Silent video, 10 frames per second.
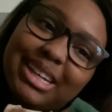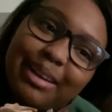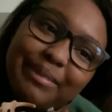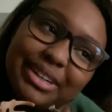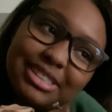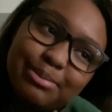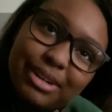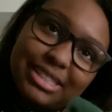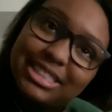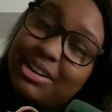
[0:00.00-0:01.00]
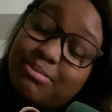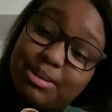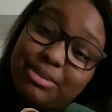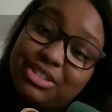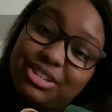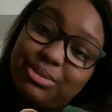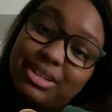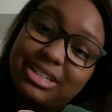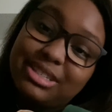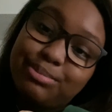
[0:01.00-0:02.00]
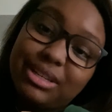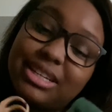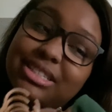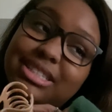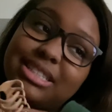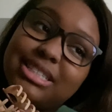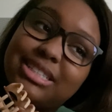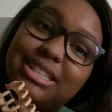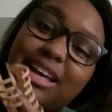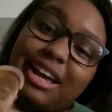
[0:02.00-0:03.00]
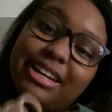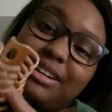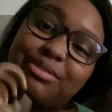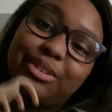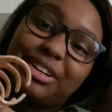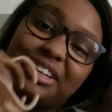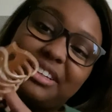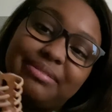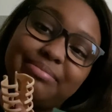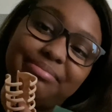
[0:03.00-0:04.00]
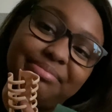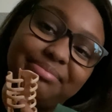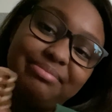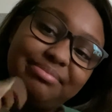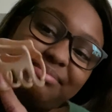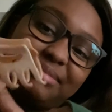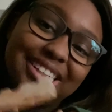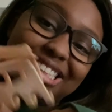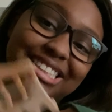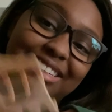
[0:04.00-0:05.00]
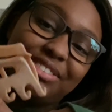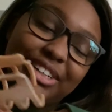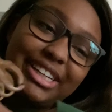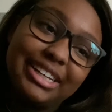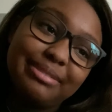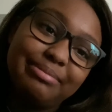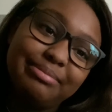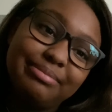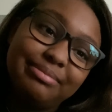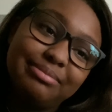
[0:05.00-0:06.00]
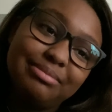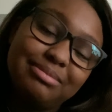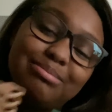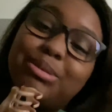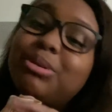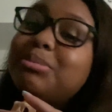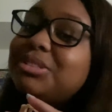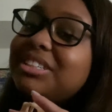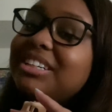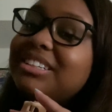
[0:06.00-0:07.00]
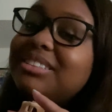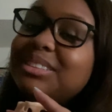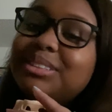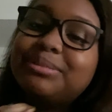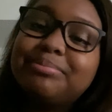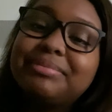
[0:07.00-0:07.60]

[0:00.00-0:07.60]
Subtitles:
I'm very surprised that I remembered to do this, because I did forget. I did forget. But we're almost there, so.